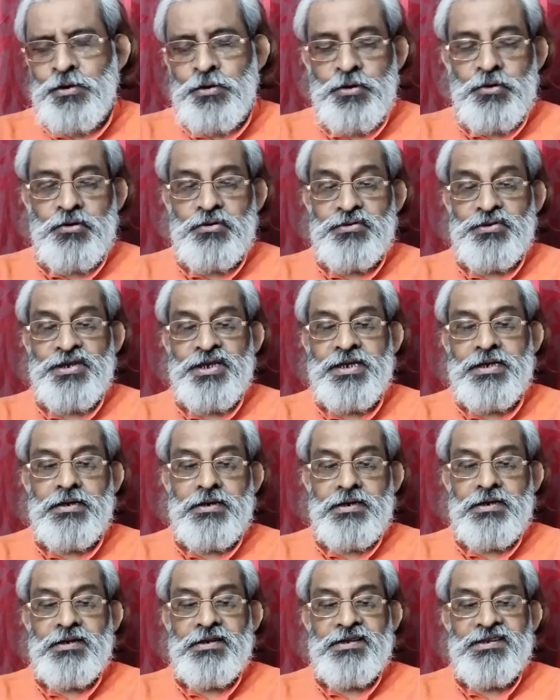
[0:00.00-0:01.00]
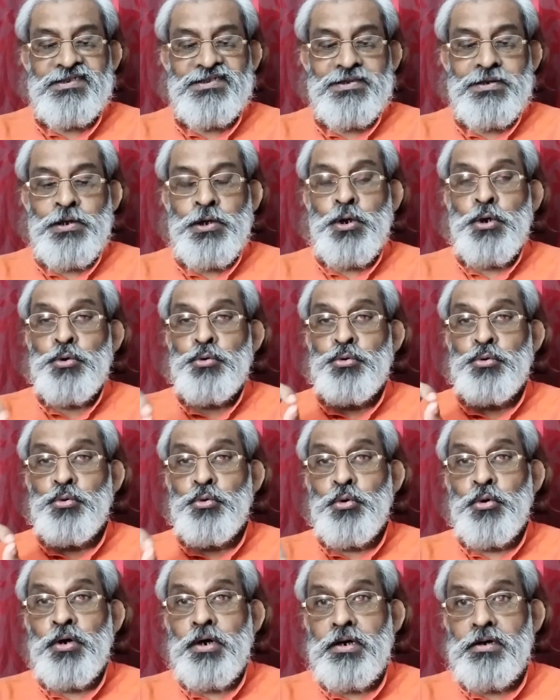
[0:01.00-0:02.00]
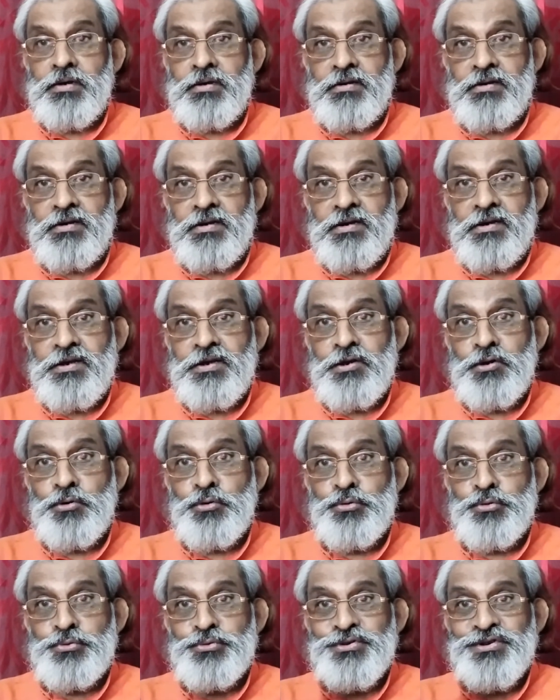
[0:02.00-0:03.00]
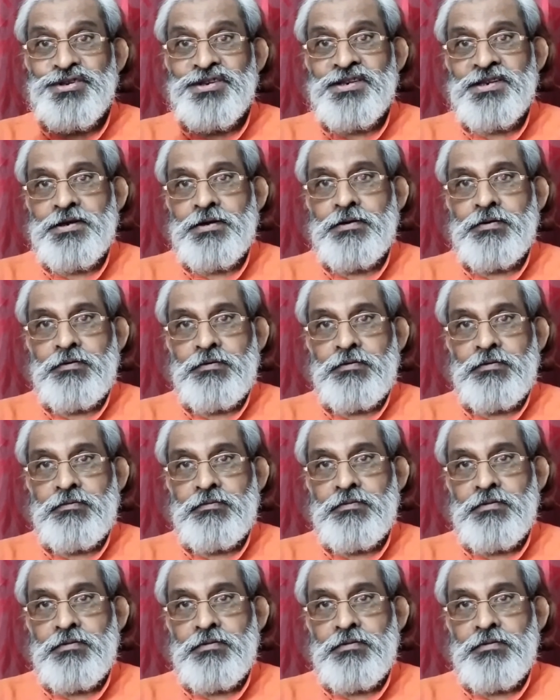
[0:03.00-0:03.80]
So here it is 200 into 10.